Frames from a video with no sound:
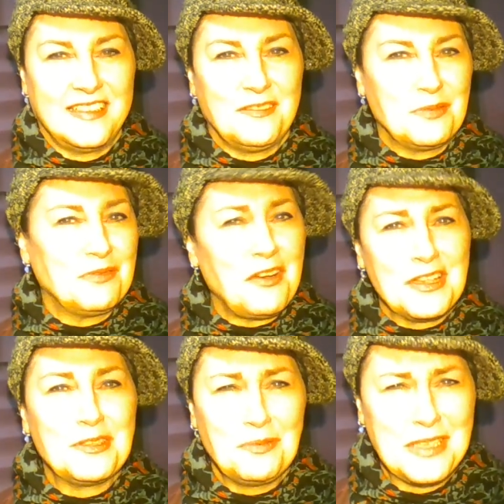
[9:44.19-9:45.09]
It was very
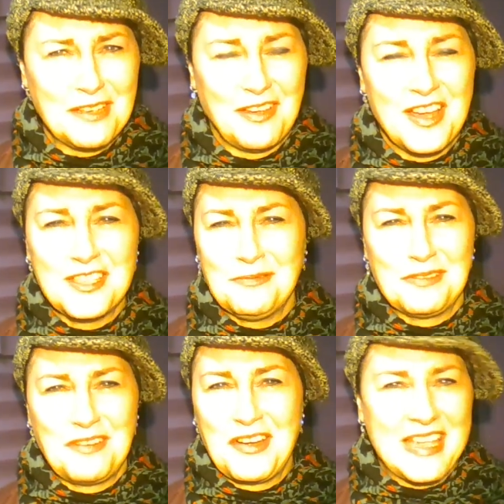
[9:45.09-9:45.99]
sweet of her. She was
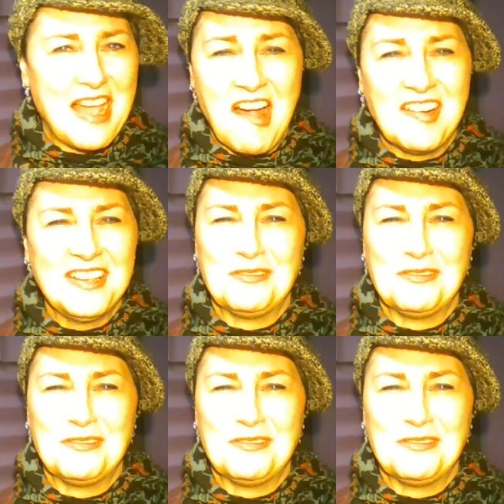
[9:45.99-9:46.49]
very young.